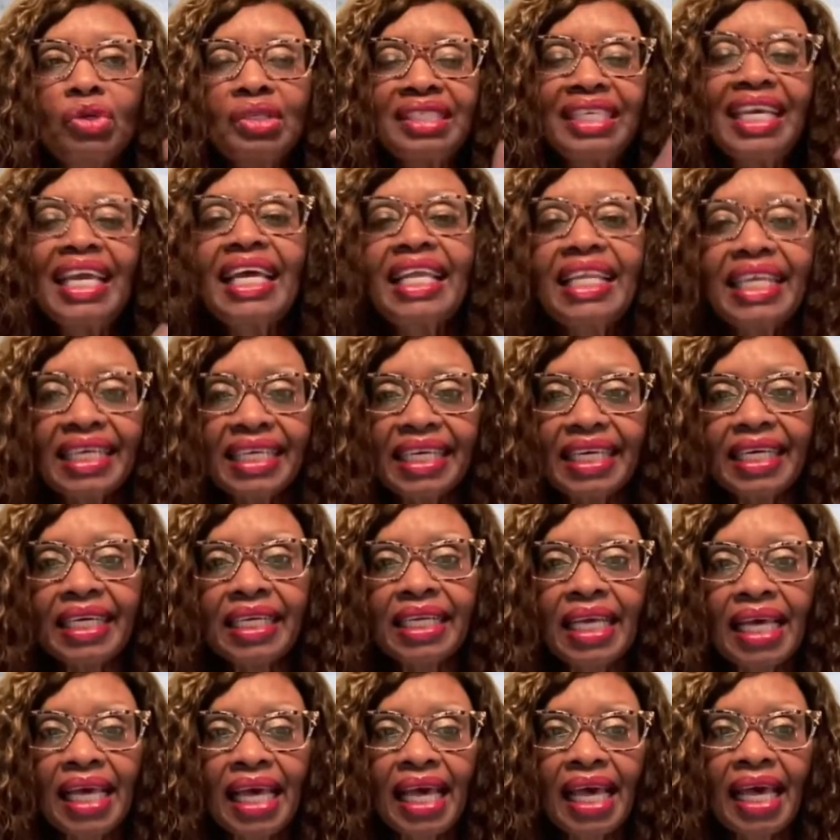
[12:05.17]
telling it
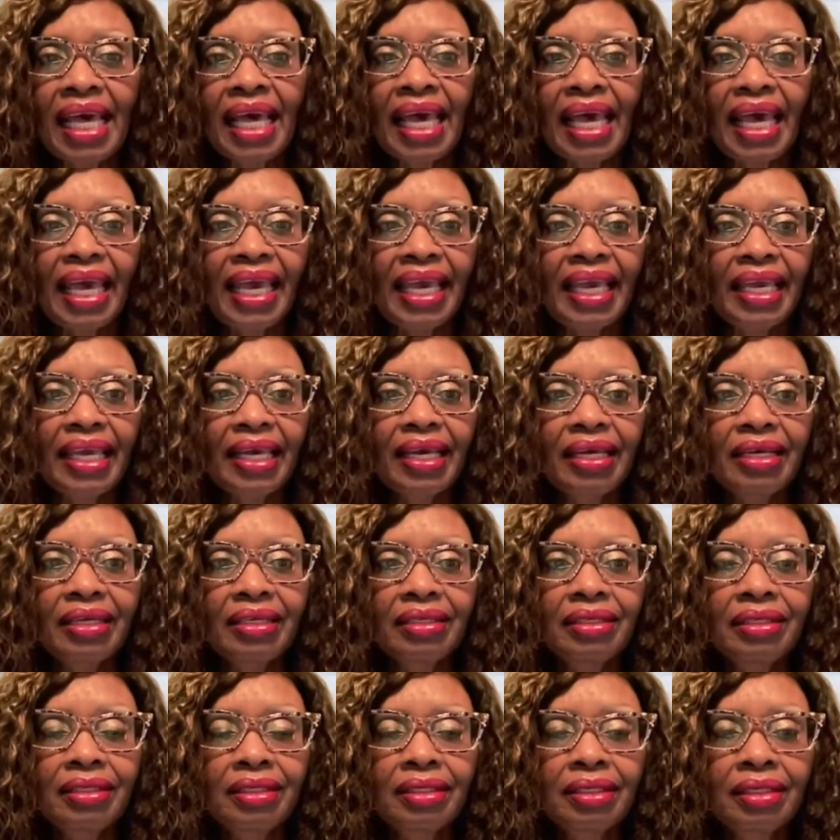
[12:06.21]

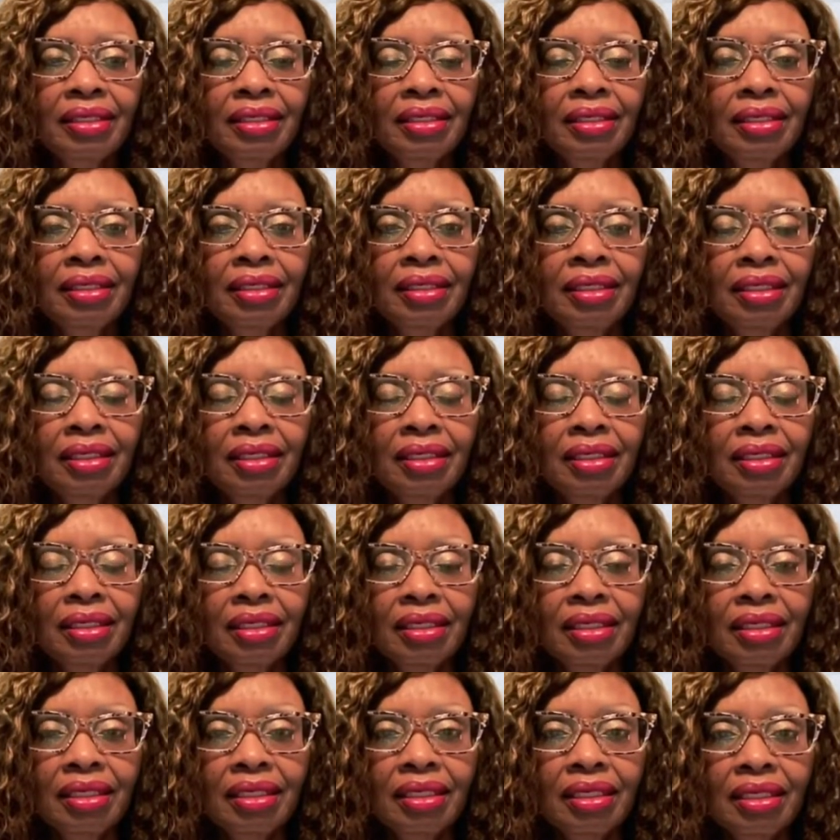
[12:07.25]
and
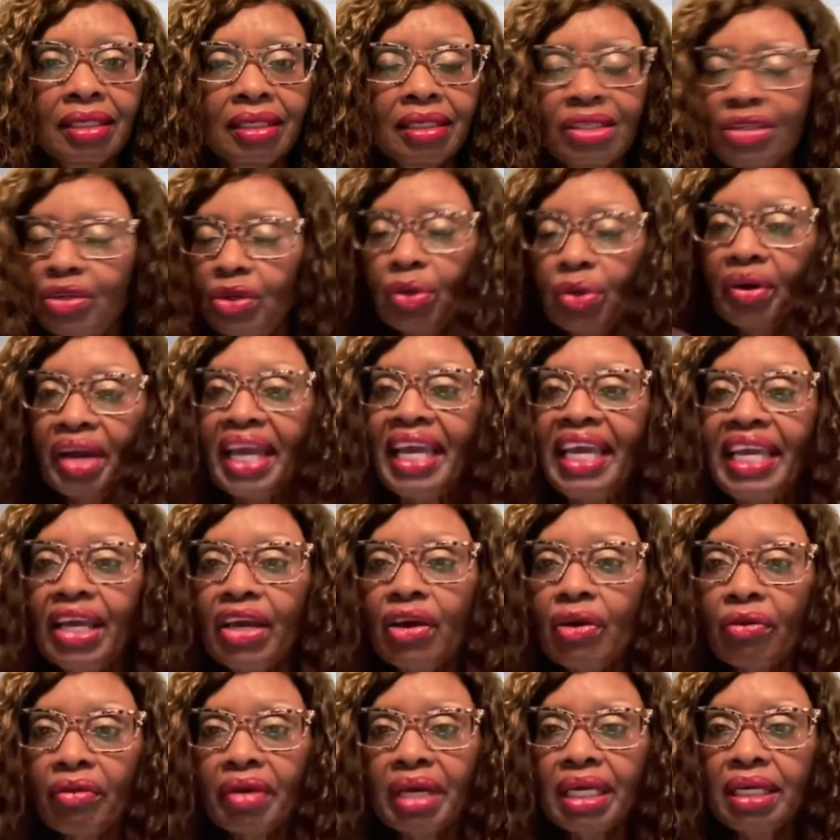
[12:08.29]
you're
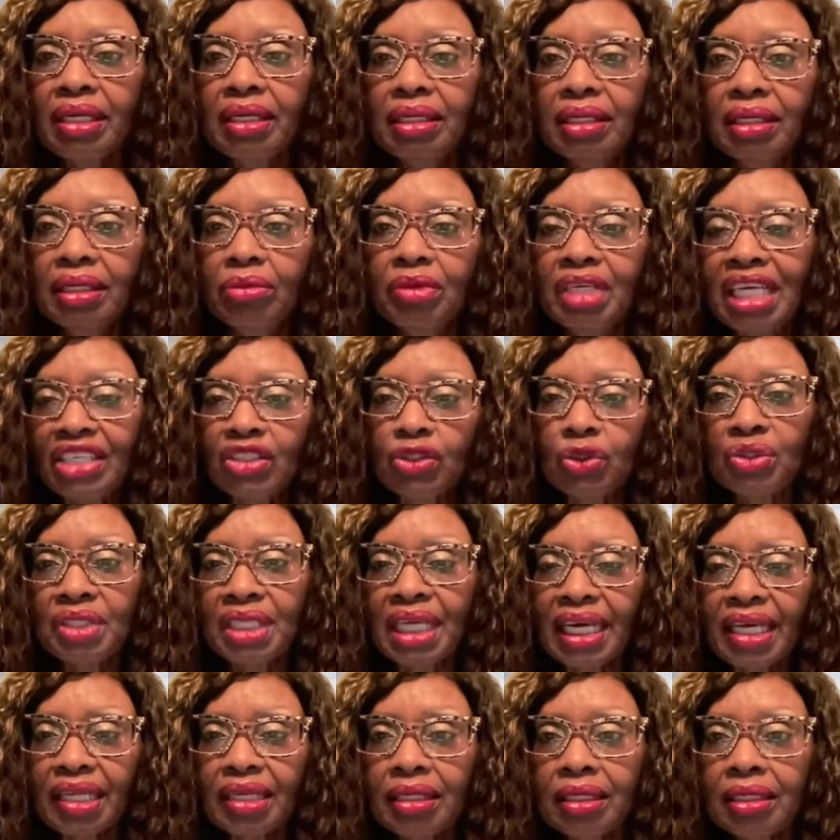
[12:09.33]
angry as you
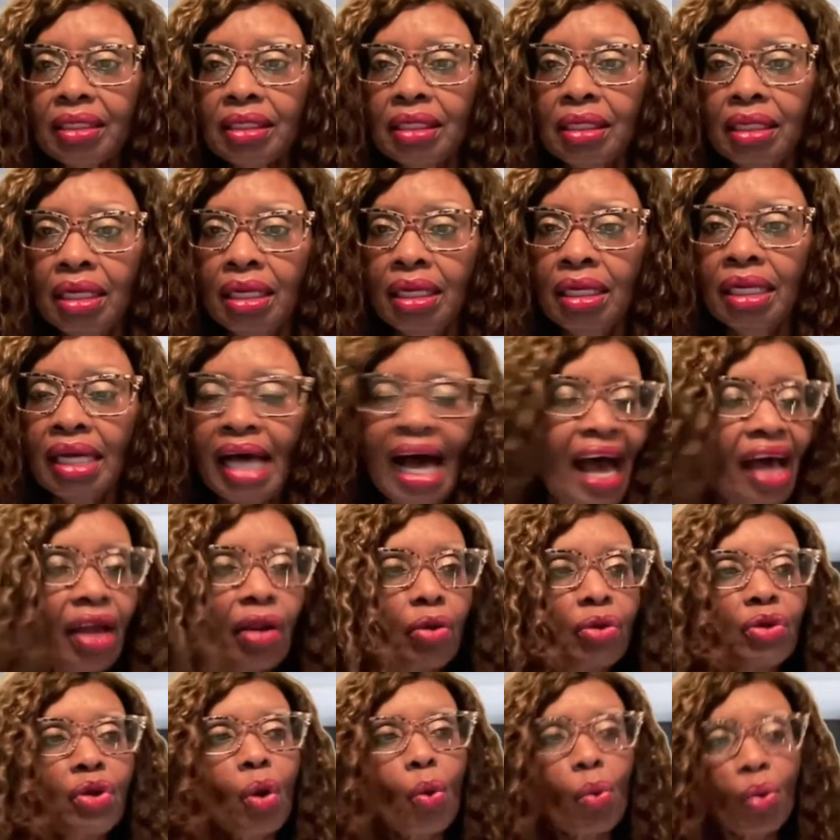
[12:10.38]
tell it, I
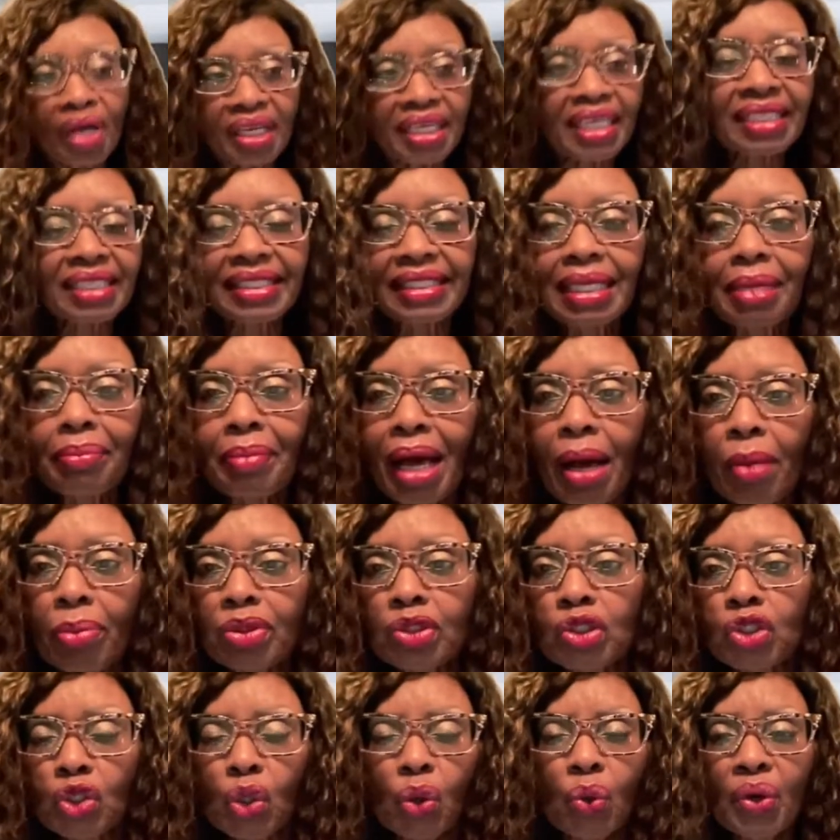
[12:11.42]
don't know what that semi
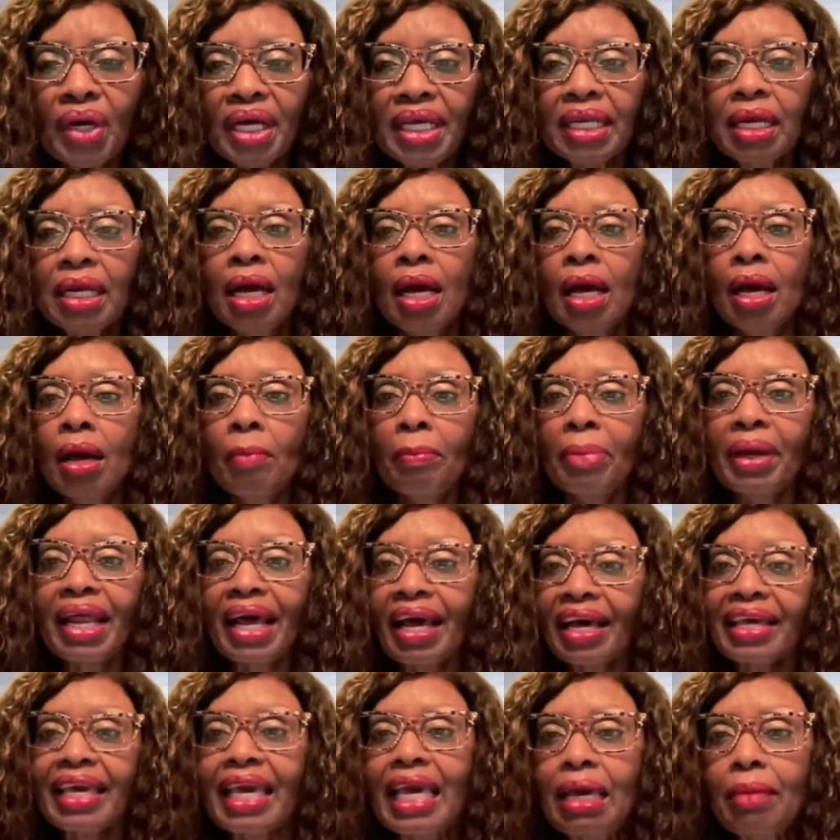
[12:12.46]
was doing, but
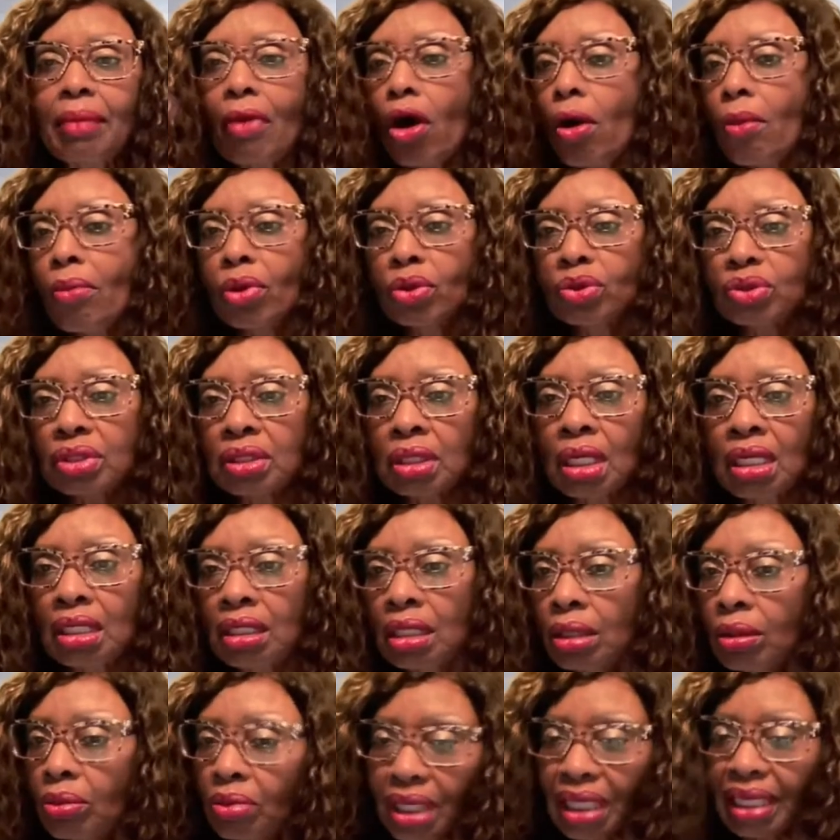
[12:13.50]
I came almost,
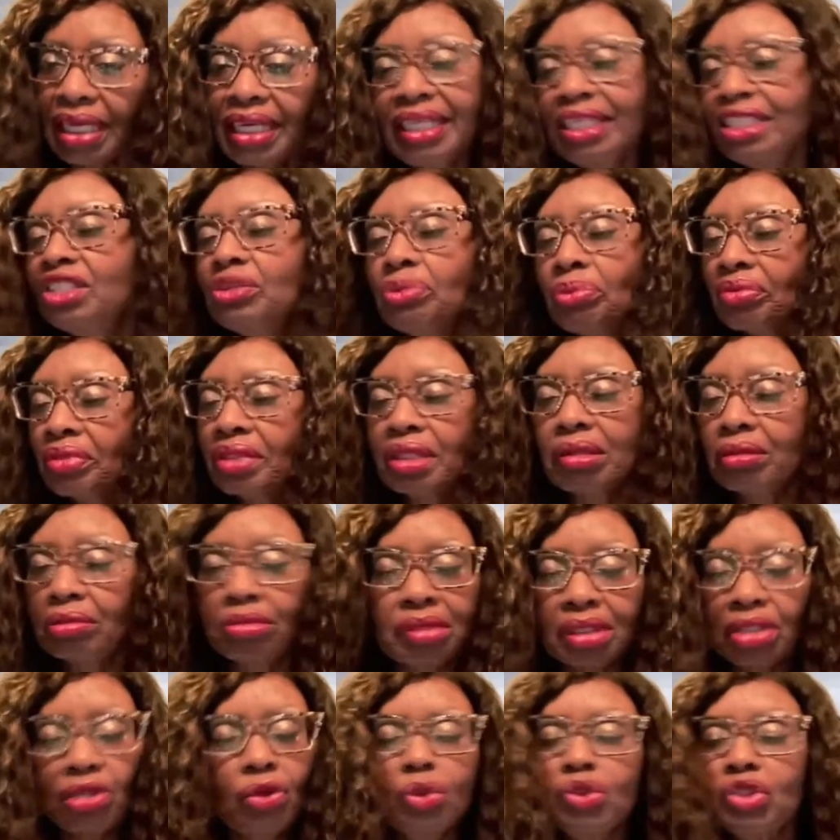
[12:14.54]
Angie was
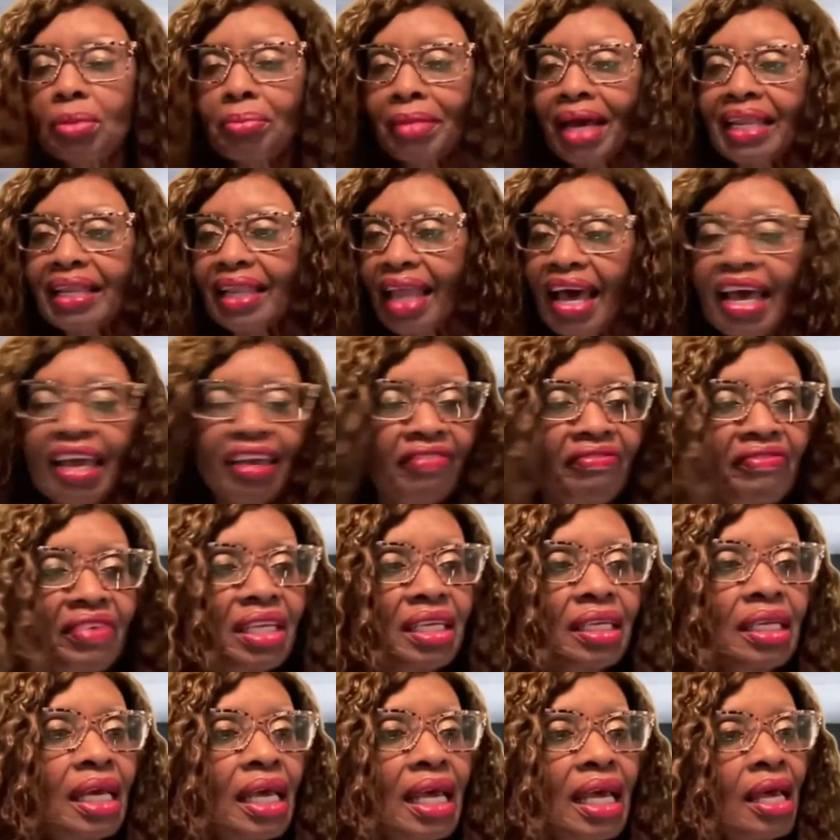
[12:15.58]
losing my life,
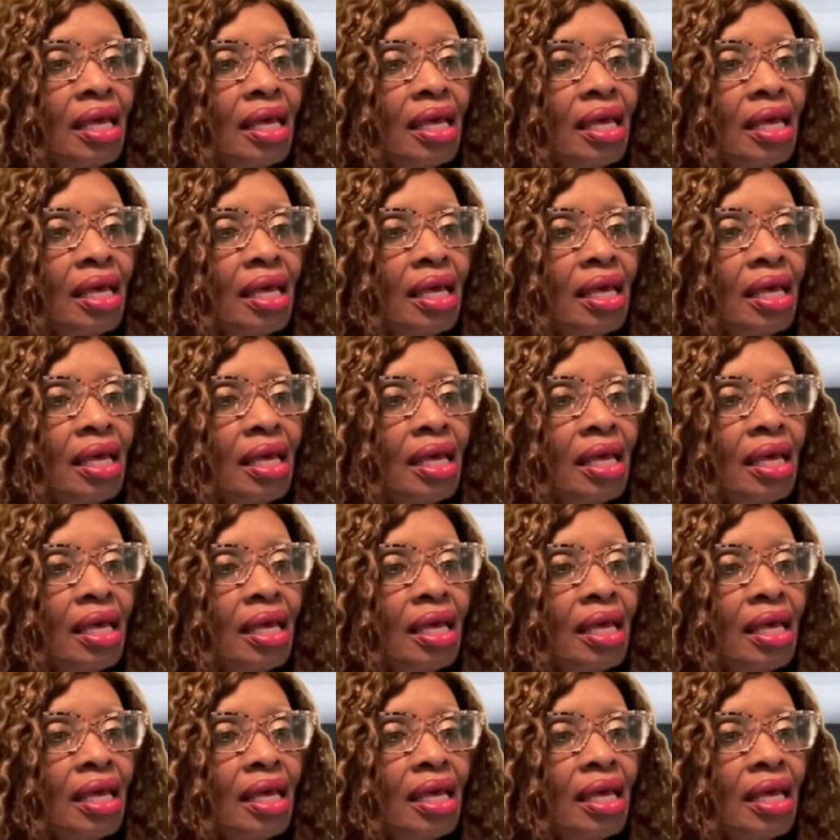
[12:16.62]
and